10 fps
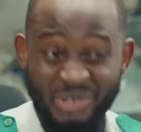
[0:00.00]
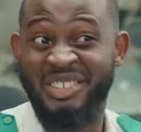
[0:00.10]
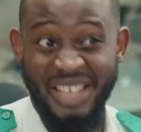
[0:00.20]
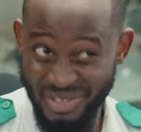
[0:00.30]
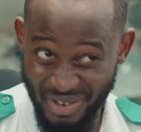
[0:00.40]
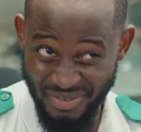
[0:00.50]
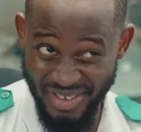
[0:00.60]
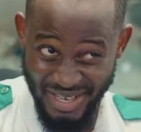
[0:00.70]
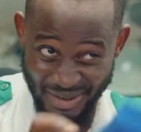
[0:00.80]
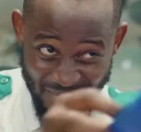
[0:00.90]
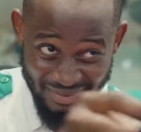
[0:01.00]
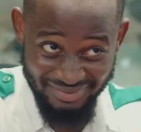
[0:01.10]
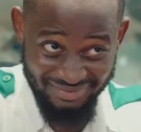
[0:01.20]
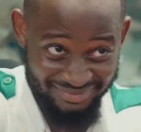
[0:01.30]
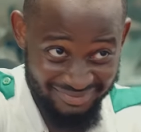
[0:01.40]
grace that's covering them.
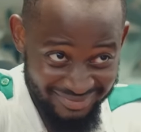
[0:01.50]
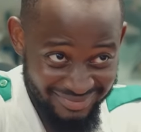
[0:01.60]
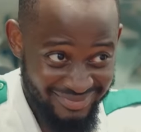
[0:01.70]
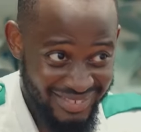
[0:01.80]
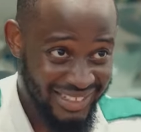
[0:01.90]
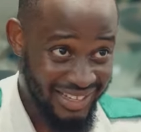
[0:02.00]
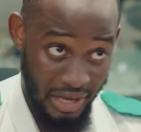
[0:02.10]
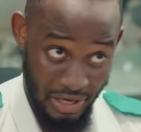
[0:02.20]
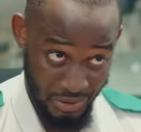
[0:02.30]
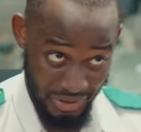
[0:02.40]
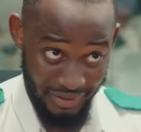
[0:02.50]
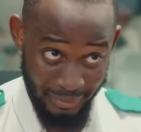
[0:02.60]
I should give